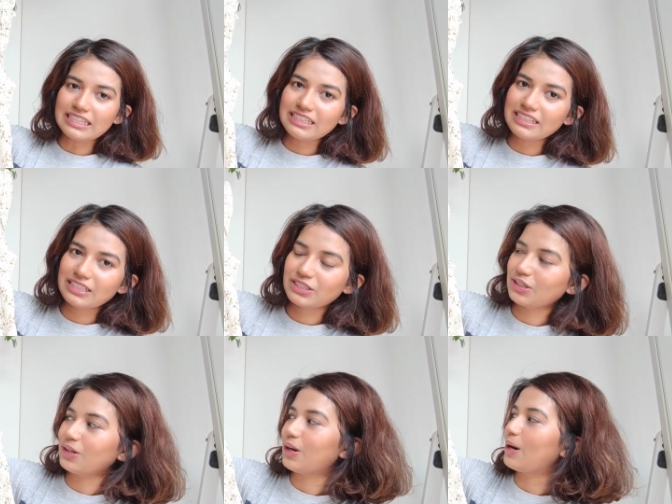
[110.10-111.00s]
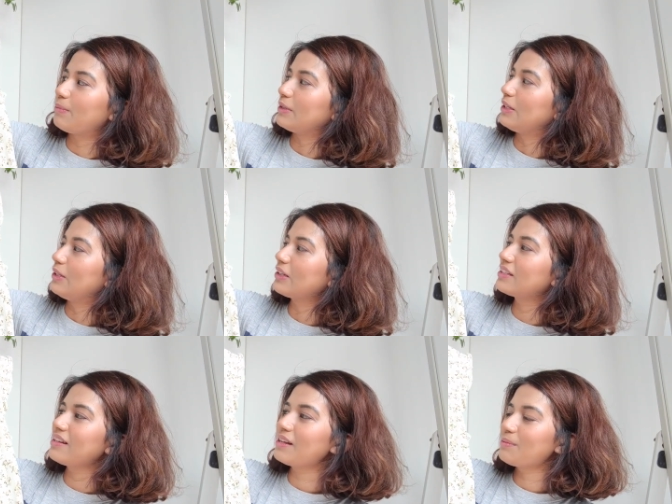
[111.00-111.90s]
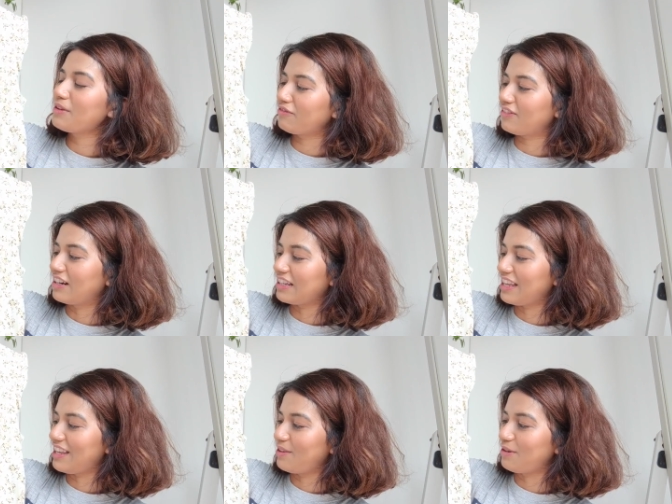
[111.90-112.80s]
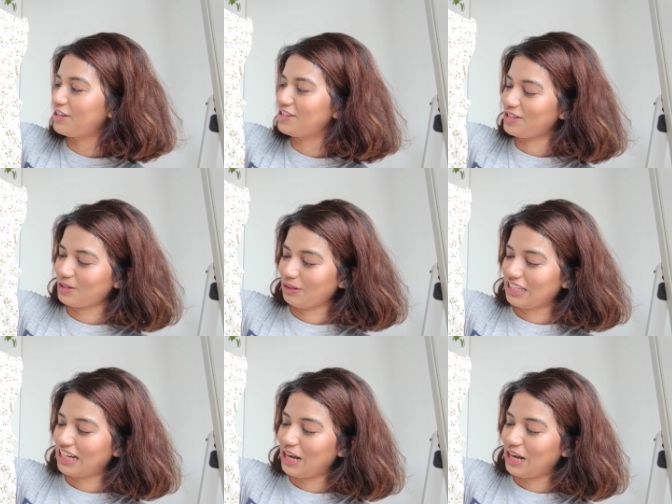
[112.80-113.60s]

This top looks a little bit funky when you just hold it